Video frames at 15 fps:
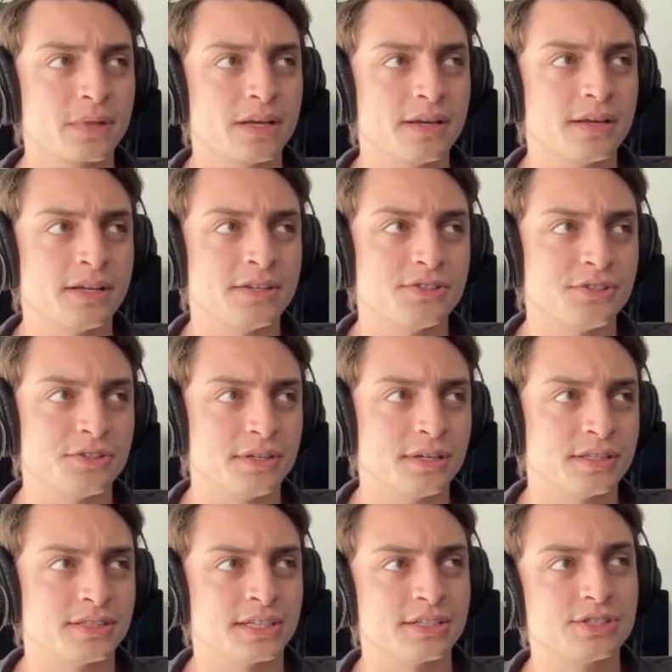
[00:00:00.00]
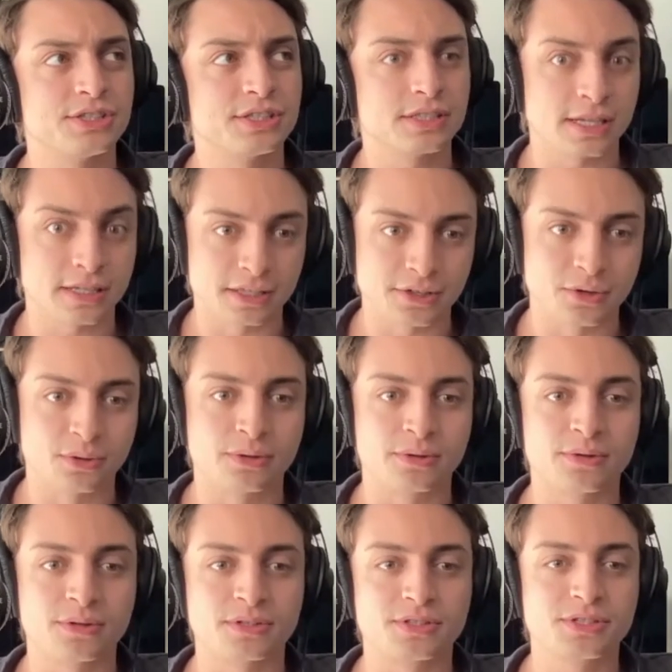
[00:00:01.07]
as you as I get slightly
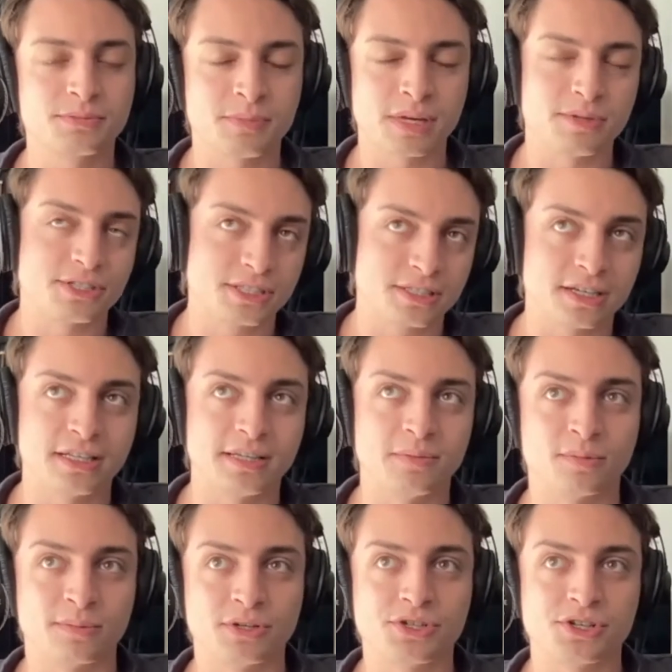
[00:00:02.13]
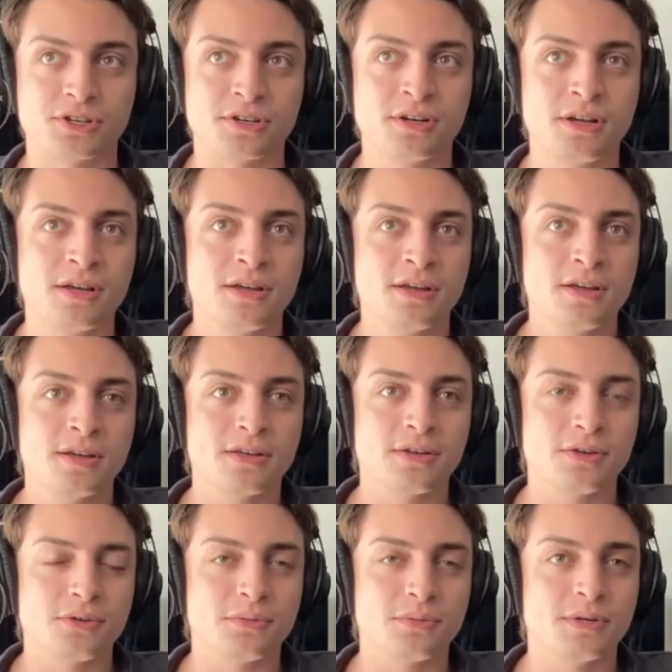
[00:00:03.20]
older and maybe slightly more mature,
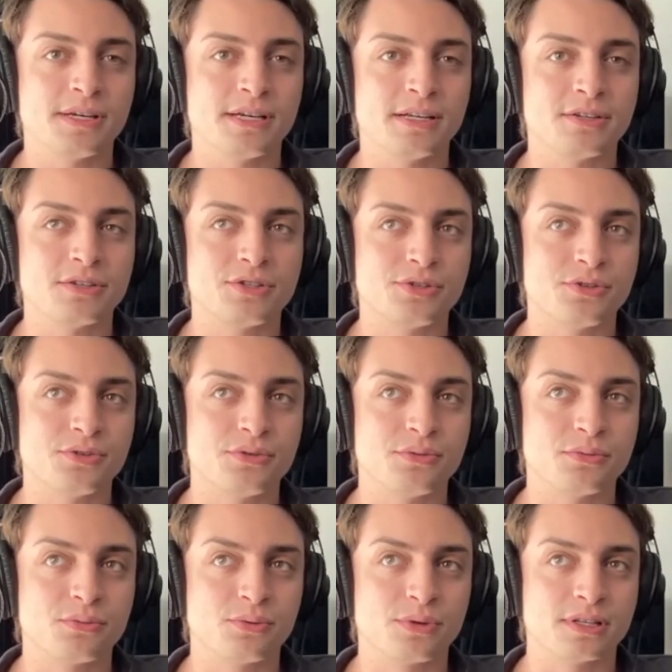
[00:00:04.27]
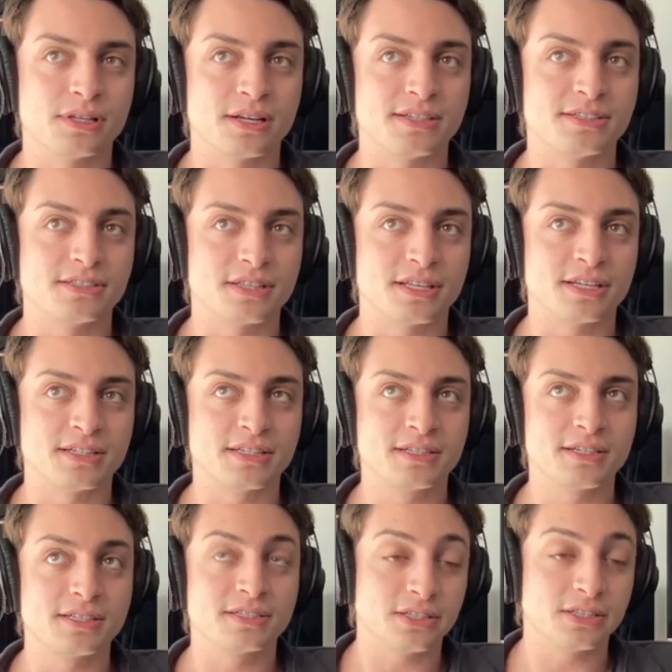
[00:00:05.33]
you begin to realize that
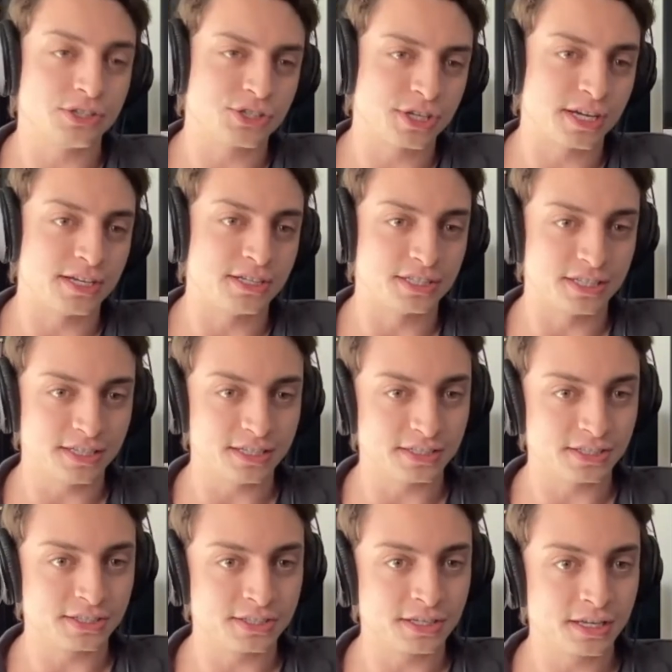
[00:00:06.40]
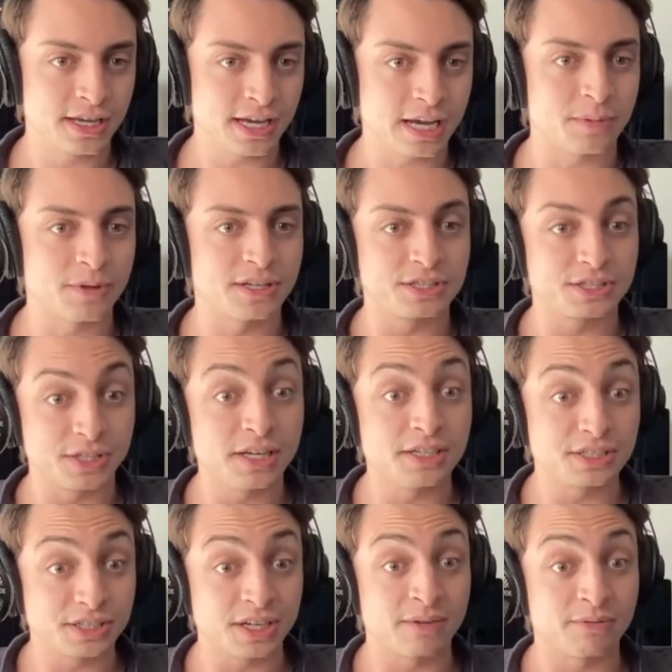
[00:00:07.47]
as cliche as it is, happiness
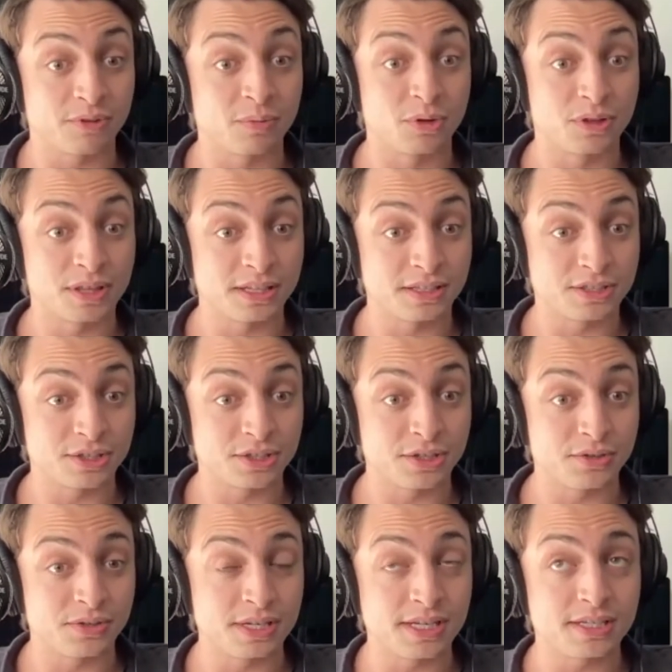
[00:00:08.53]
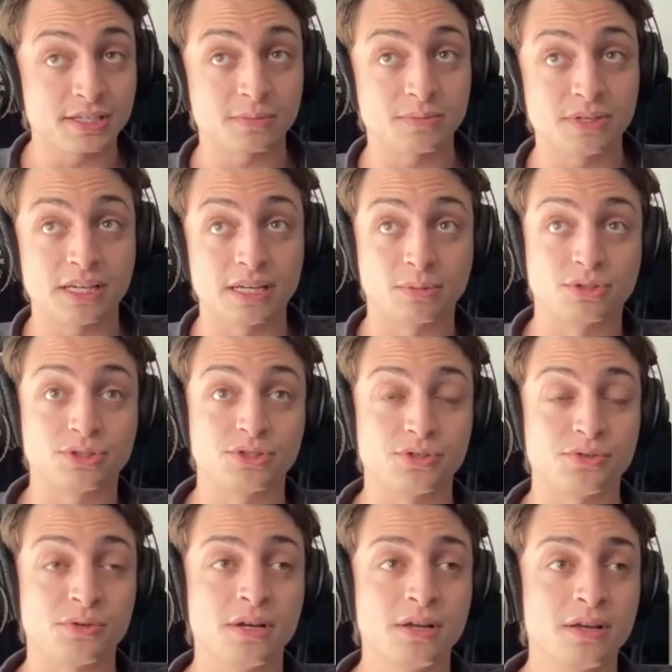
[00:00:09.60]
does come from within. So you need to be able
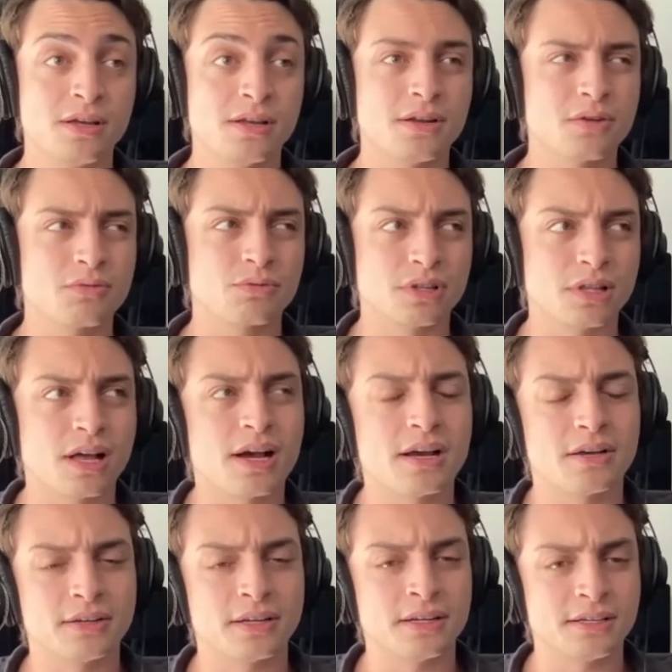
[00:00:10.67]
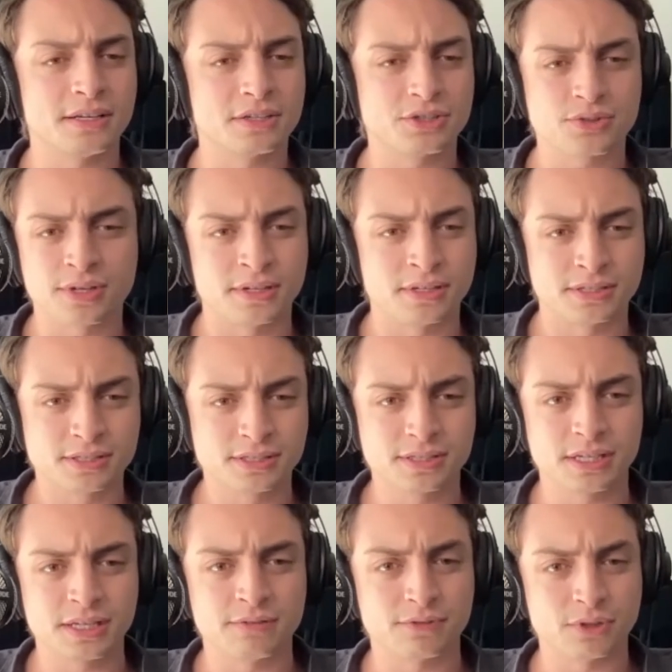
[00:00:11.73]
to not rely on any extraneous
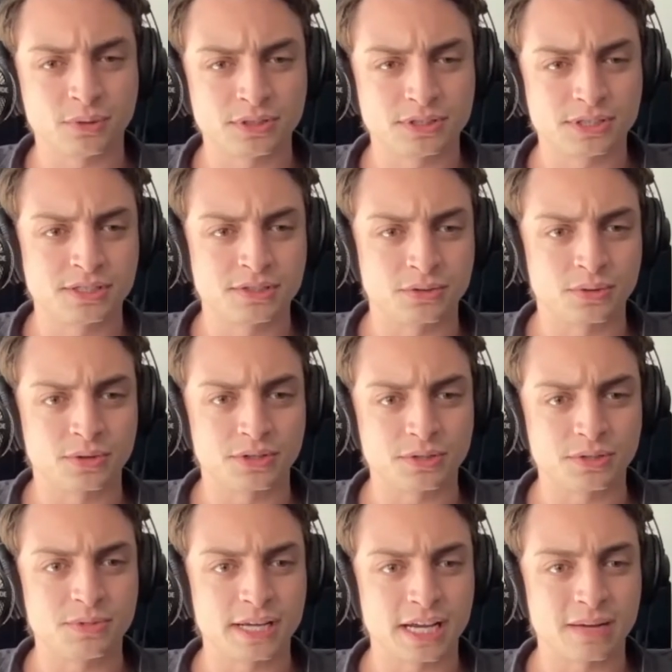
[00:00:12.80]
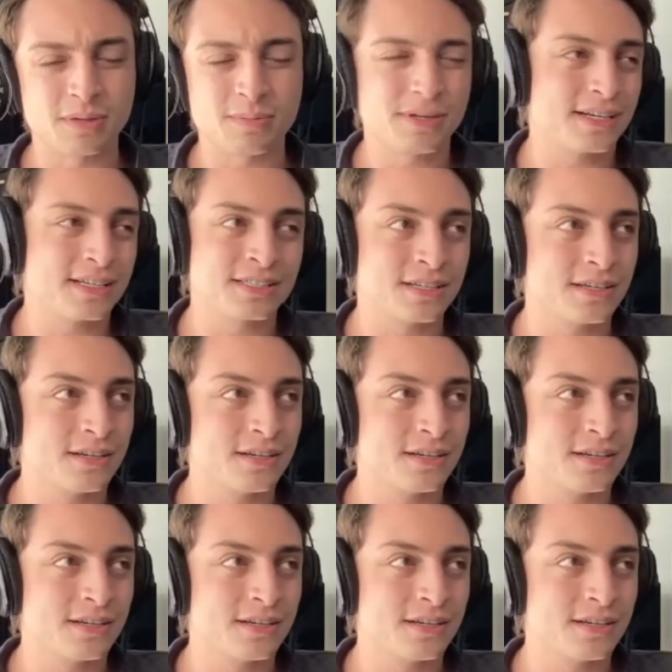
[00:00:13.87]
influences in order to be happy because